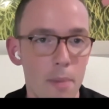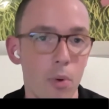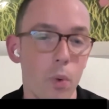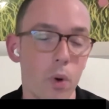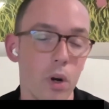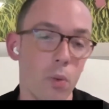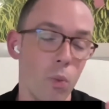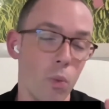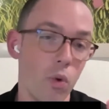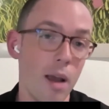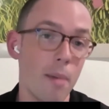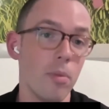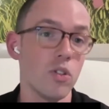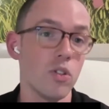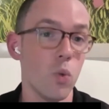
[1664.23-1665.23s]
but were
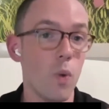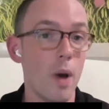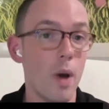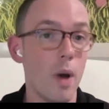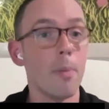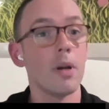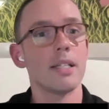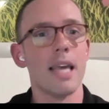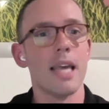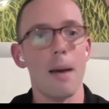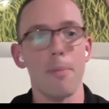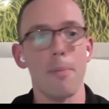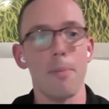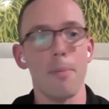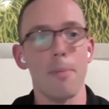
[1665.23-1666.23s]
able to weaponize
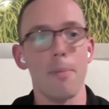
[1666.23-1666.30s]
capital